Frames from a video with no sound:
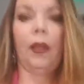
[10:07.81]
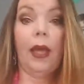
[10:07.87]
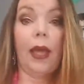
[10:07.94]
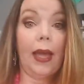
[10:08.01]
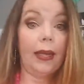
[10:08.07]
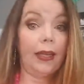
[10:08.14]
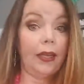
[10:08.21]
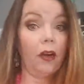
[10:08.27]

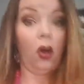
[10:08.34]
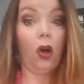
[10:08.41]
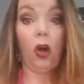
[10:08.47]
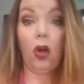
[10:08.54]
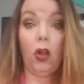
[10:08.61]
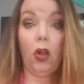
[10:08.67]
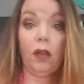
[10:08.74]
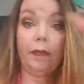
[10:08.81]
I get
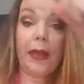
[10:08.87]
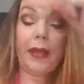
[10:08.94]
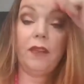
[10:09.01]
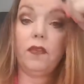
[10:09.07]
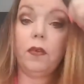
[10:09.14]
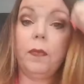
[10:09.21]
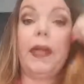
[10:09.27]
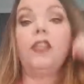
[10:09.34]
all of my
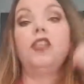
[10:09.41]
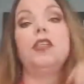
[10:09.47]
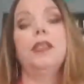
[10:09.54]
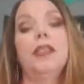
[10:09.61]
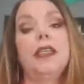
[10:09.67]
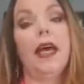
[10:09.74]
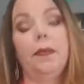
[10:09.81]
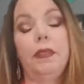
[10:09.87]

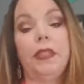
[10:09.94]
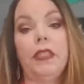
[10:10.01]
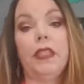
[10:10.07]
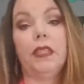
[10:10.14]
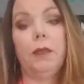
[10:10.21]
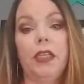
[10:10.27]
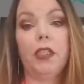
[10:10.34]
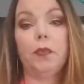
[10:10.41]
information typed into
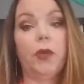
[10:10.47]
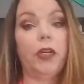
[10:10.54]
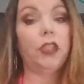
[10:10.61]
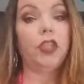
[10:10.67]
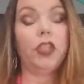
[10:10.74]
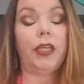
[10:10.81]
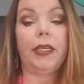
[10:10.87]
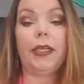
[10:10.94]
my
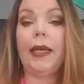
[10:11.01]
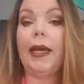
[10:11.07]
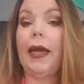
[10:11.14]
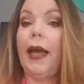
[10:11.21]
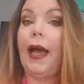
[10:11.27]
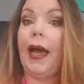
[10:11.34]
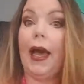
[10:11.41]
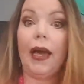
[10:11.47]
spreadsheet.
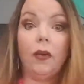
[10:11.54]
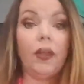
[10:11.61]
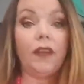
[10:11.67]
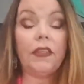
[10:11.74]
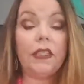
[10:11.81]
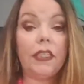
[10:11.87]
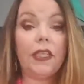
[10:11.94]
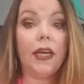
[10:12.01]
I don't have
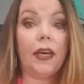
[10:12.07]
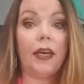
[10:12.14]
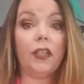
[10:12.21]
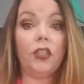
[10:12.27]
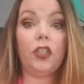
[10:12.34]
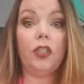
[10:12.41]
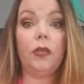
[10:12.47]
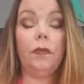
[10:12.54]
to
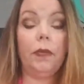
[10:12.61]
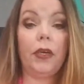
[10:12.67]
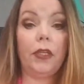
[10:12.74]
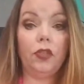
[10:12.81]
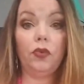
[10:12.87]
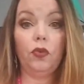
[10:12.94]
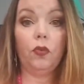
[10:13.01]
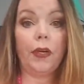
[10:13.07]
touch my
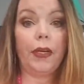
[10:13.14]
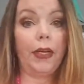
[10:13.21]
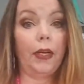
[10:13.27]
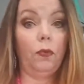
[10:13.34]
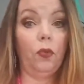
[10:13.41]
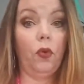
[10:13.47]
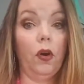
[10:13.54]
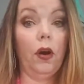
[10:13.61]
jewelry
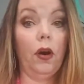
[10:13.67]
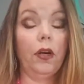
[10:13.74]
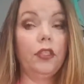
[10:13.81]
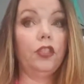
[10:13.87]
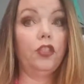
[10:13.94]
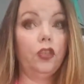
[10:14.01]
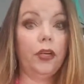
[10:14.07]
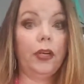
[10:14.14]
anymore
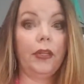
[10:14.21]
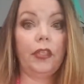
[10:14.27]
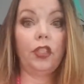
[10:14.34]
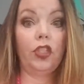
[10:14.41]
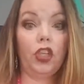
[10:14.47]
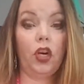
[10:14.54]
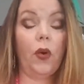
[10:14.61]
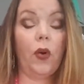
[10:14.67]
during the
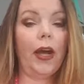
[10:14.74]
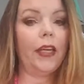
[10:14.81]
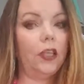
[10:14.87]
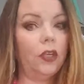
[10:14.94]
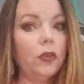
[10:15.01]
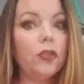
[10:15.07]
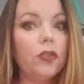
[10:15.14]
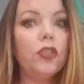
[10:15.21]
show. I
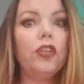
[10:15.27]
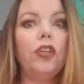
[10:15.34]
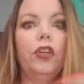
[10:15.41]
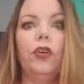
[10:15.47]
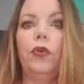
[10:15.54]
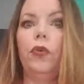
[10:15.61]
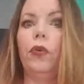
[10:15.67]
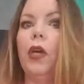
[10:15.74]
used
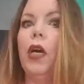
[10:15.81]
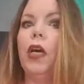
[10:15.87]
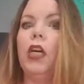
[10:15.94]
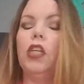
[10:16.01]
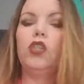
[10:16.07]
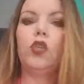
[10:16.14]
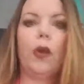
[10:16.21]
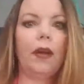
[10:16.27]
to
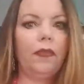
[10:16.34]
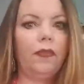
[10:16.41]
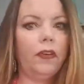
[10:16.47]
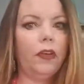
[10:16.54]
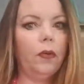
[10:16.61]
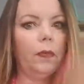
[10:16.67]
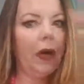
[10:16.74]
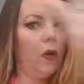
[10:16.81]
try to
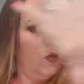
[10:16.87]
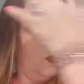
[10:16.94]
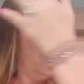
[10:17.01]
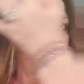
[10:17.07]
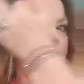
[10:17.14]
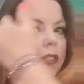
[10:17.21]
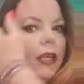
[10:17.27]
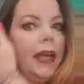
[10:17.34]
fill my
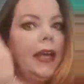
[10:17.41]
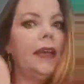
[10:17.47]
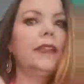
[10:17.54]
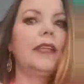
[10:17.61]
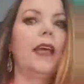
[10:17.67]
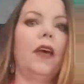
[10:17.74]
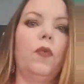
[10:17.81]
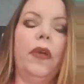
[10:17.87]
orders as
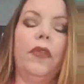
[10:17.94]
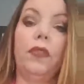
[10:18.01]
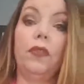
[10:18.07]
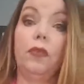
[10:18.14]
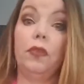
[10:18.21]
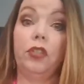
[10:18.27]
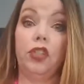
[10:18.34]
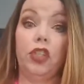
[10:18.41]
I went
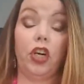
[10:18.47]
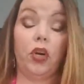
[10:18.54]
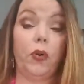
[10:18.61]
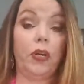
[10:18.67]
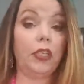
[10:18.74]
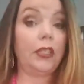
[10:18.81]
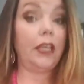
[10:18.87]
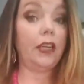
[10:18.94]
through the show, and
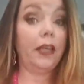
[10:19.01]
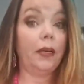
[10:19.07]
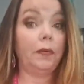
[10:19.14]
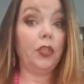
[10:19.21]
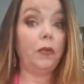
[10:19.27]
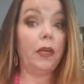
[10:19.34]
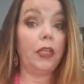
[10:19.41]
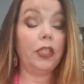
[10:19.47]
it took up
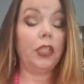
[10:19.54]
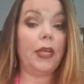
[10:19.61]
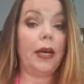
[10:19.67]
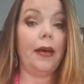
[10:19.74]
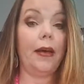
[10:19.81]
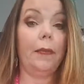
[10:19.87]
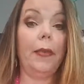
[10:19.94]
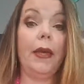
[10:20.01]
too much
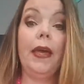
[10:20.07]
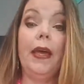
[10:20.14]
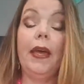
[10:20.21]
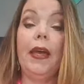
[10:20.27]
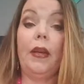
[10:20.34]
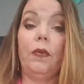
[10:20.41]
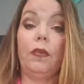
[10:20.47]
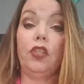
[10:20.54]
time,
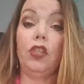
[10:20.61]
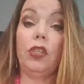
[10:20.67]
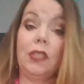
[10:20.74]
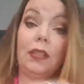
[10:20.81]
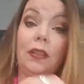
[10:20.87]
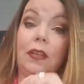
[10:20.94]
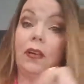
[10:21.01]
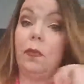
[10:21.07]
and it was just
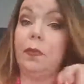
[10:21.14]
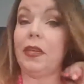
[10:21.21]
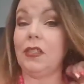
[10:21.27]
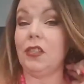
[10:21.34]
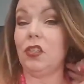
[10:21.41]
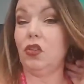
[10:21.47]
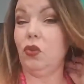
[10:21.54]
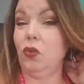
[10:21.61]
a little bit
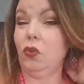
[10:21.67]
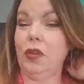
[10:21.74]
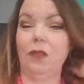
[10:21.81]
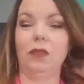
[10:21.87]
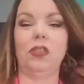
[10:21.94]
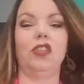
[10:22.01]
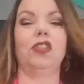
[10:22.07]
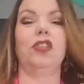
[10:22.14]
too, it
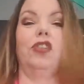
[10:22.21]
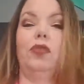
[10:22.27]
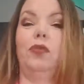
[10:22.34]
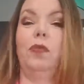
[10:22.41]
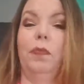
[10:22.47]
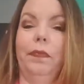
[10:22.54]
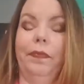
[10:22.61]
was just too